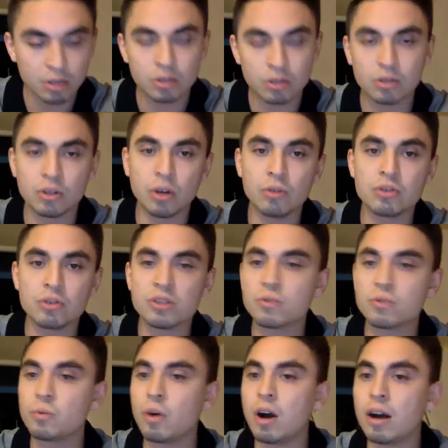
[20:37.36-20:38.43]
Don't just
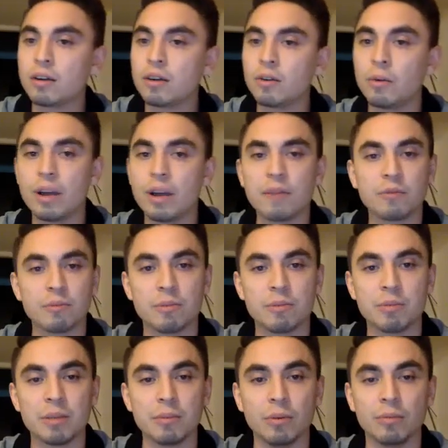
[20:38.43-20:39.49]
walk away from your
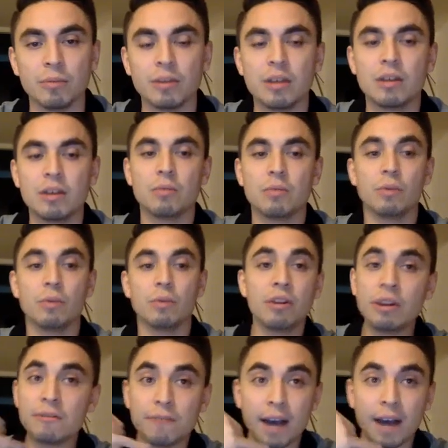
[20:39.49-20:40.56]
people. When they're
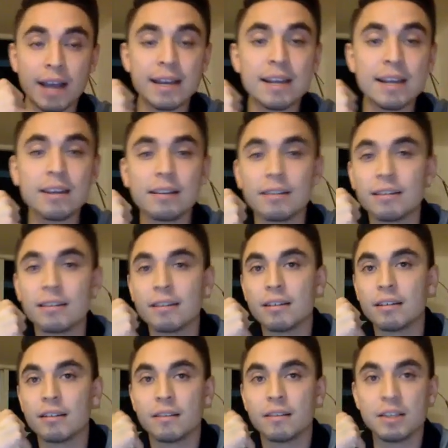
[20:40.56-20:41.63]
inviting,
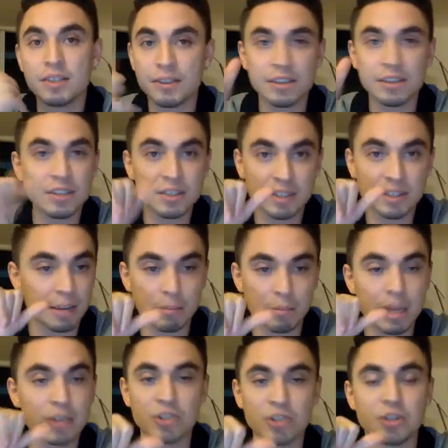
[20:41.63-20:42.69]
this is like
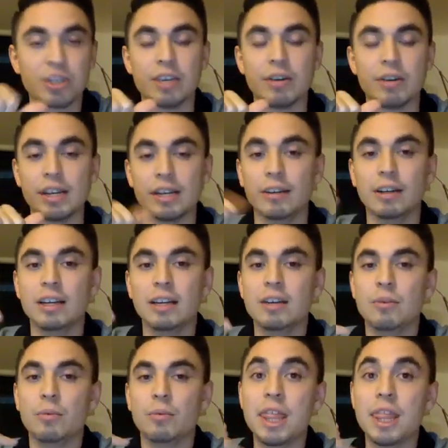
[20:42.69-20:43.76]
major key right now.
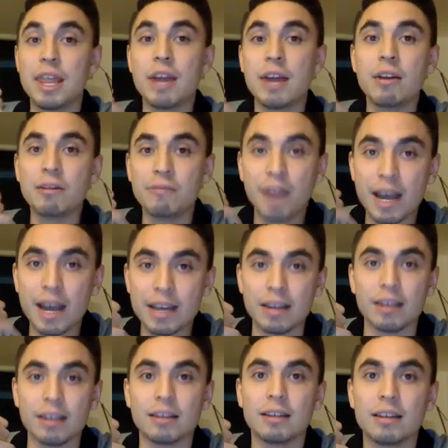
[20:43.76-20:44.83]
When they're
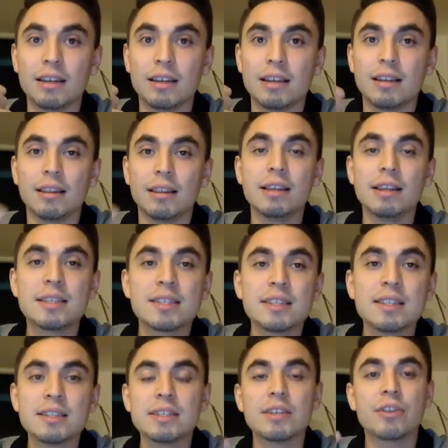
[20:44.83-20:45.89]
inviting,
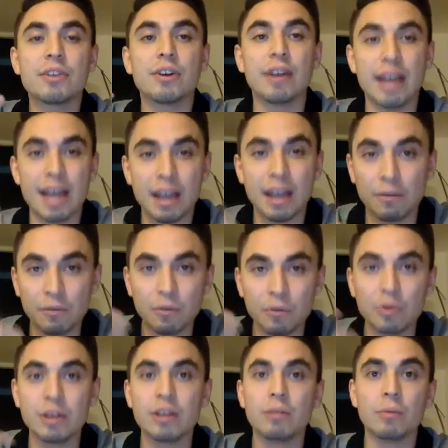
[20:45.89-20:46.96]
listen to their
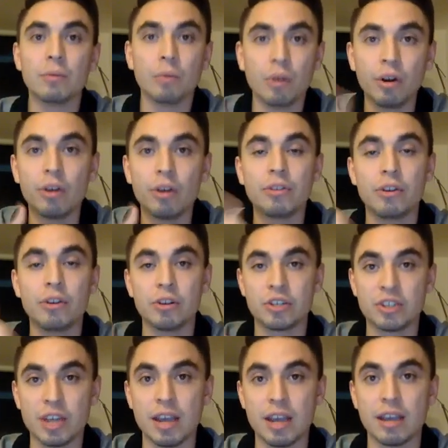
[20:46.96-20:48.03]
every word they're
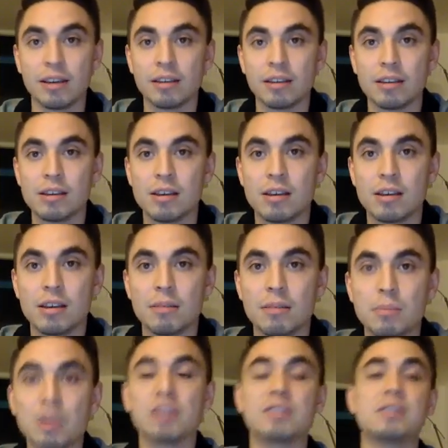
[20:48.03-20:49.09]
saying,
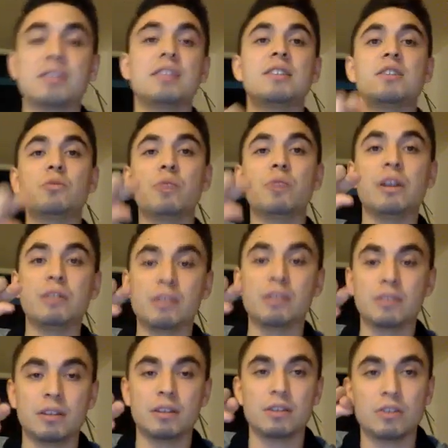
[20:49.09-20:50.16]
because this is when
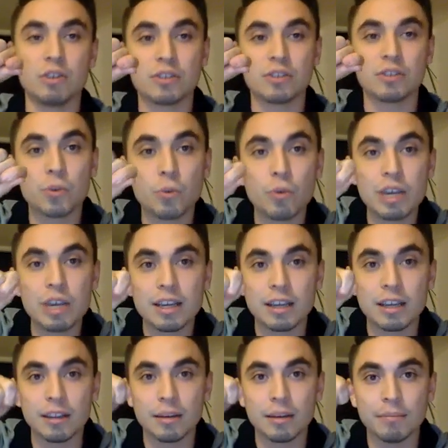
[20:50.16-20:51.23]
you're tweaking them